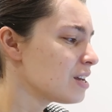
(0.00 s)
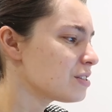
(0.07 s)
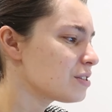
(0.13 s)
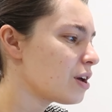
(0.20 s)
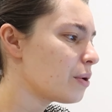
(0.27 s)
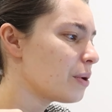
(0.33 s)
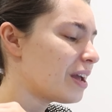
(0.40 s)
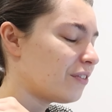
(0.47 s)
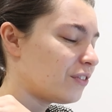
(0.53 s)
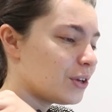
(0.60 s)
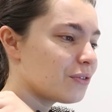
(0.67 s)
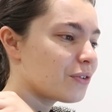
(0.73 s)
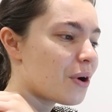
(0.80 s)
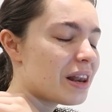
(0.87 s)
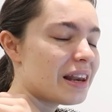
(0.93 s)
So if
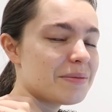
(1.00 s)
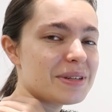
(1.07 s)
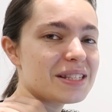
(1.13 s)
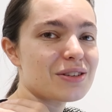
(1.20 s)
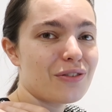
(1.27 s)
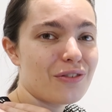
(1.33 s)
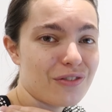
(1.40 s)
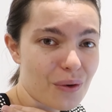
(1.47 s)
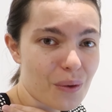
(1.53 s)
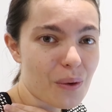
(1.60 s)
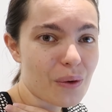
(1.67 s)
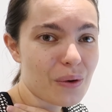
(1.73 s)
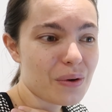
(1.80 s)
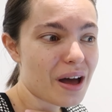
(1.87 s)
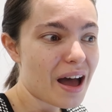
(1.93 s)
you've got a limit of
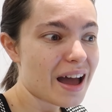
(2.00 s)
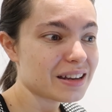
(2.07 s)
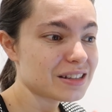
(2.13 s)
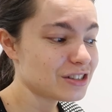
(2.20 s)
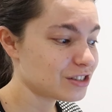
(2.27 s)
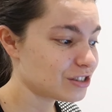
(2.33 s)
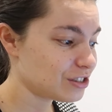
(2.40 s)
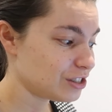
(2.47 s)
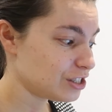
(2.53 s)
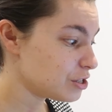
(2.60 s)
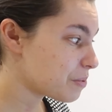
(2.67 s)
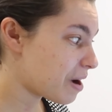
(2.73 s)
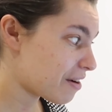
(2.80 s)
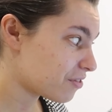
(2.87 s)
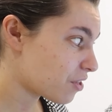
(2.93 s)
4 and
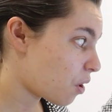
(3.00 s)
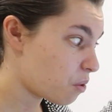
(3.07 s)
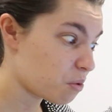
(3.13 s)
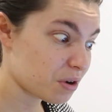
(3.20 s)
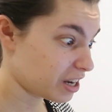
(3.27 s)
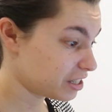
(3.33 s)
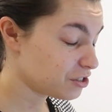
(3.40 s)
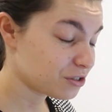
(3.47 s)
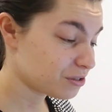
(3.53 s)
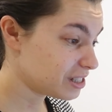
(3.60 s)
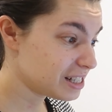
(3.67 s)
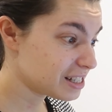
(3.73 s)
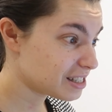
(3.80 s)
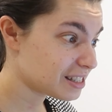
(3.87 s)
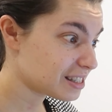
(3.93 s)
you have the whole
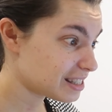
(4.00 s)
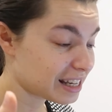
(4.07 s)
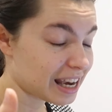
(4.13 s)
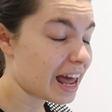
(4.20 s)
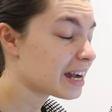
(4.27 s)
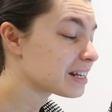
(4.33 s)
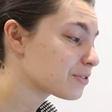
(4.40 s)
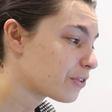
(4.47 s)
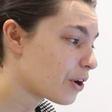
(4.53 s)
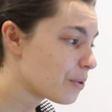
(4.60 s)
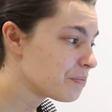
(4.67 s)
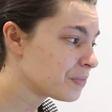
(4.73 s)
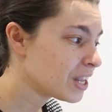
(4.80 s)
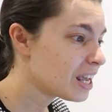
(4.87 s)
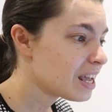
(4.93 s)
country to select
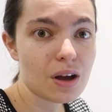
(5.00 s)
from,